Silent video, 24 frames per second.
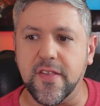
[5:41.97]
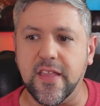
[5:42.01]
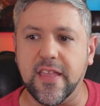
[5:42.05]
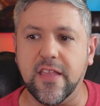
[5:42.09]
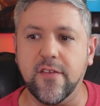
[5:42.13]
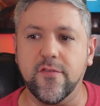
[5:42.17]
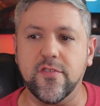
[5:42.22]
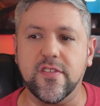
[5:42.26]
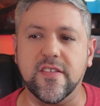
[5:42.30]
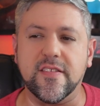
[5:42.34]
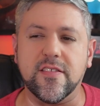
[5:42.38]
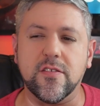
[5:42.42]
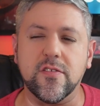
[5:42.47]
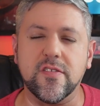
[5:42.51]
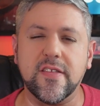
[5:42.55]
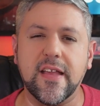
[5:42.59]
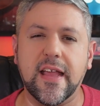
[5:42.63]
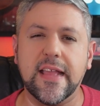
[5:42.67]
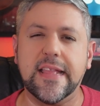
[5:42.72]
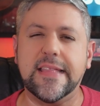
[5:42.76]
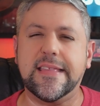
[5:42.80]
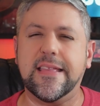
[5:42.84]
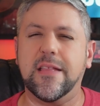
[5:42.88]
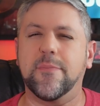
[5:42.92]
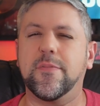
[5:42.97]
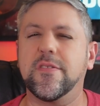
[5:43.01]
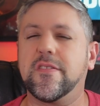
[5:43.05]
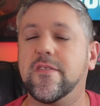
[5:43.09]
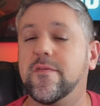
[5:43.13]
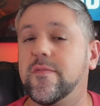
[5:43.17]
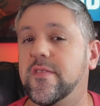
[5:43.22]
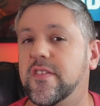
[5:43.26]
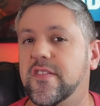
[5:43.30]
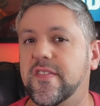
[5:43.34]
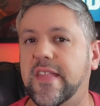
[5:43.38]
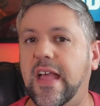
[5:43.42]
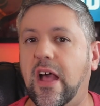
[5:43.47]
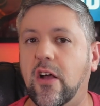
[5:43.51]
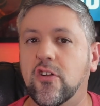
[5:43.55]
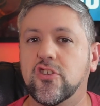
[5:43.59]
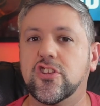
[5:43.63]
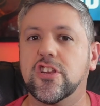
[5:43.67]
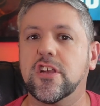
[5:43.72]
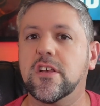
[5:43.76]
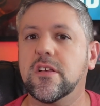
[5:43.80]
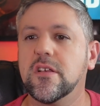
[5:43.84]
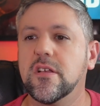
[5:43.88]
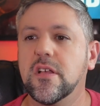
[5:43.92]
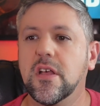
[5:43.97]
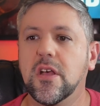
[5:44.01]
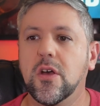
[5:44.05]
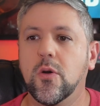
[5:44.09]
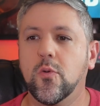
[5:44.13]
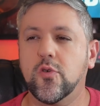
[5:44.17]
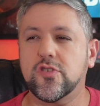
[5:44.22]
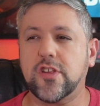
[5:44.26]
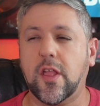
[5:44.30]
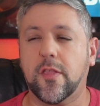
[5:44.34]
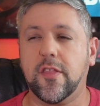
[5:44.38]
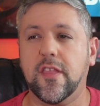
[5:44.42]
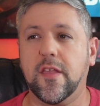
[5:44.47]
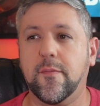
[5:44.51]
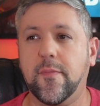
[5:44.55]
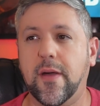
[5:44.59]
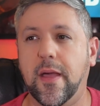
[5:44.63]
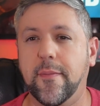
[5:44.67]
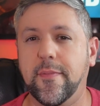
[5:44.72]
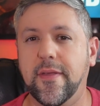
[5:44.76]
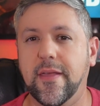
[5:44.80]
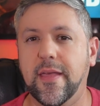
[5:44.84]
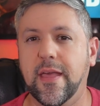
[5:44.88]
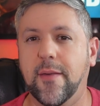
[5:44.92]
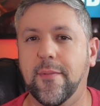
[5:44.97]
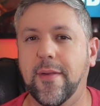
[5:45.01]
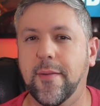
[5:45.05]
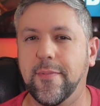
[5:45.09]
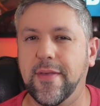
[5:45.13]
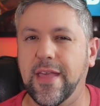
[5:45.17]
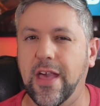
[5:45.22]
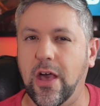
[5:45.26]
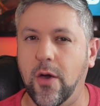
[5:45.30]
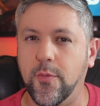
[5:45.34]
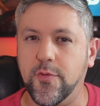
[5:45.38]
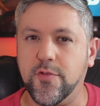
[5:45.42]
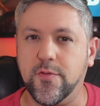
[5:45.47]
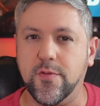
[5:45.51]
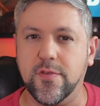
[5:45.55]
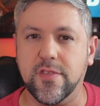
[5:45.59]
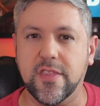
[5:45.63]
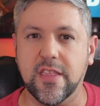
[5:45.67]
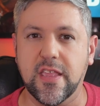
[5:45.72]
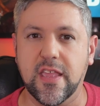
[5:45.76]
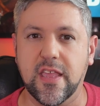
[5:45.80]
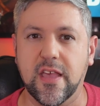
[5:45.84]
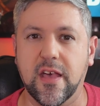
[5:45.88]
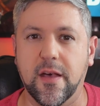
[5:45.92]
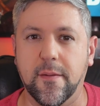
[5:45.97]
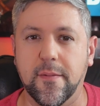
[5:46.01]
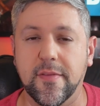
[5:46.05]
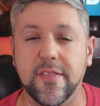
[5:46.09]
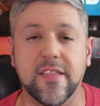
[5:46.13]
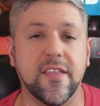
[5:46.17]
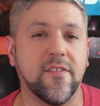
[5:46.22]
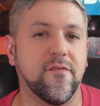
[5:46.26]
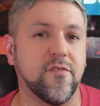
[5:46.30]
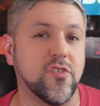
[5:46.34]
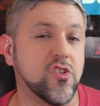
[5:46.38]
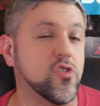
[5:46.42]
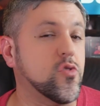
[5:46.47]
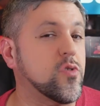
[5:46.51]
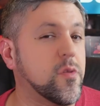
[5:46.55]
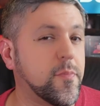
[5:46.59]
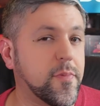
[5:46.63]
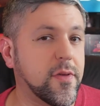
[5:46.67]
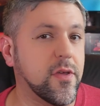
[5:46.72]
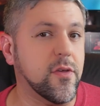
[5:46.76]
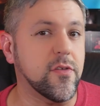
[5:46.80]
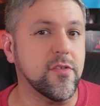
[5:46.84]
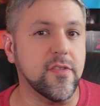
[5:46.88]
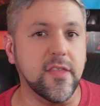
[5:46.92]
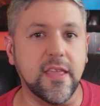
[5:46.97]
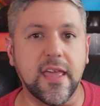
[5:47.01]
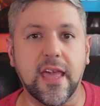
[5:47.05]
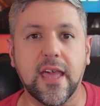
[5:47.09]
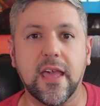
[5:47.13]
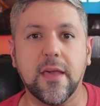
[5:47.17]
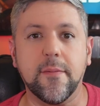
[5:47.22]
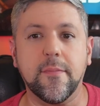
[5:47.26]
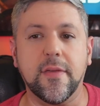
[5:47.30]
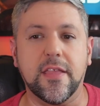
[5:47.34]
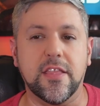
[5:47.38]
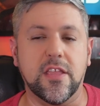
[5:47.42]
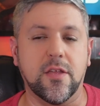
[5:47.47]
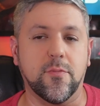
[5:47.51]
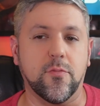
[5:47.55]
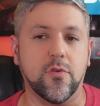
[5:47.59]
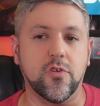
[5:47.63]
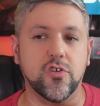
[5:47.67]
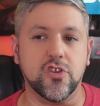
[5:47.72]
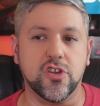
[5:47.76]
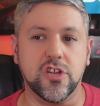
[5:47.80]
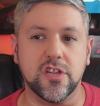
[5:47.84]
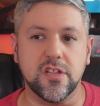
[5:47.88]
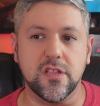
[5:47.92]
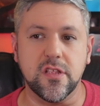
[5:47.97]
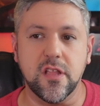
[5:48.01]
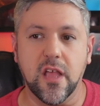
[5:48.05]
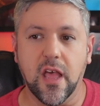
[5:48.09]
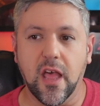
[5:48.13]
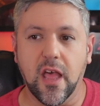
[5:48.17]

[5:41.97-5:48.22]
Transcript: that give you these little tiny tidbits of nostalgia, which I think maybe helps with the visual appeal of the game and the immersion.